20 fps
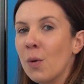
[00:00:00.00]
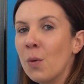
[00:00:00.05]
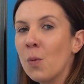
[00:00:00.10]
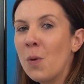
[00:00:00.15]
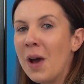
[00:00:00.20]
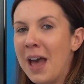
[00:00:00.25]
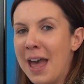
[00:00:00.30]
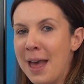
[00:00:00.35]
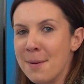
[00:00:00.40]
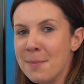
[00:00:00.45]

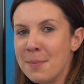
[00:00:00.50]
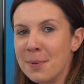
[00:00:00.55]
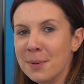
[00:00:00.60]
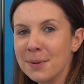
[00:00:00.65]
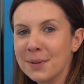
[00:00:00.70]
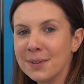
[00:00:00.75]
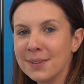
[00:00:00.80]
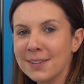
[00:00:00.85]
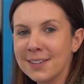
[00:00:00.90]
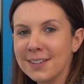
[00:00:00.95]
Web.
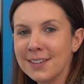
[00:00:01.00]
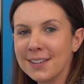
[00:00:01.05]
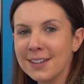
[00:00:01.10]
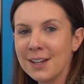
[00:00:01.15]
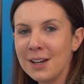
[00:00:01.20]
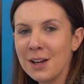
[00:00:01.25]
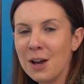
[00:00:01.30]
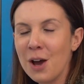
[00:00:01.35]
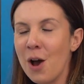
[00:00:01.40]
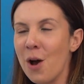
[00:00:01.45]

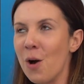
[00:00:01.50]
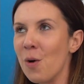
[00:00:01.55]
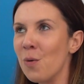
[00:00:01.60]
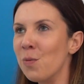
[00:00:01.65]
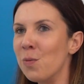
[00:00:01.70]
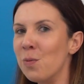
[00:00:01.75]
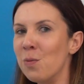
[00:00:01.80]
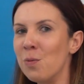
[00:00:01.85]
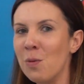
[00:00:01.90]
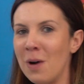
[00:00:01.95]

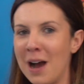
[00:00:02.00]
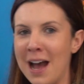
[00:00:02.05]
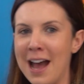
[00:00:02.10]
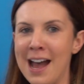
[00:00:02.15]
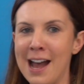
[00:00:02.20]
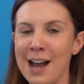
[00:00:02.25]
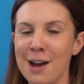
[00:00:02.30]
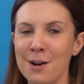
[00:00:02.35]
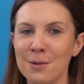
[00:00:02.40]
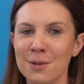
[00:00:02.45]

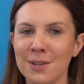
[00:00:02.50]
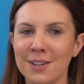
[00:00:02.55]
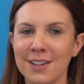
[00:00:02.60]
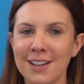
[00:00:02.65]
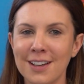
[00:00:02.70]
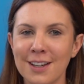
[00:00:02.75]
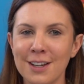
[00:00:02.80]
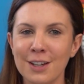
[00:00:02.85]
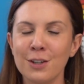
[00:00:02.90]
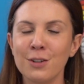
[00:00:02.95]
Wow.
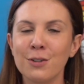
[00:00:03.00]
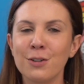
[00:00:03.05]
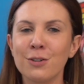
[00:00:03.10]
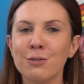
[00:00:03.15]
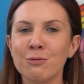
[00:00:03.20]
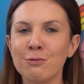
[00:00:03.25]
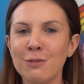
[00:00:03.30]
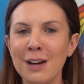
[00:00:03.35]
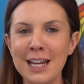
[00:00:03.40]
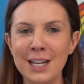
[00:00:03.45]

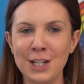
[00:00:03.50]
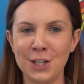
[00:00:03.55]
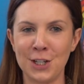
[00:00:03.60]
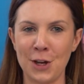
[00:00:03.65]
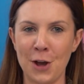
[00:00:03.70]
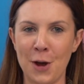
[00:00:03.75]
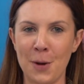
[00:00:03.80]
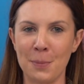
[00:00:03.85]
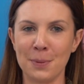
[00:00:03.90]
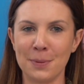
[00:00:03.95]
Great
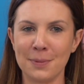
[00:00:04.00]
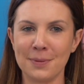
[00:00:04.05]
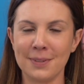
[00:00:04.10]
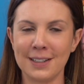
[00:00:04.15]
job.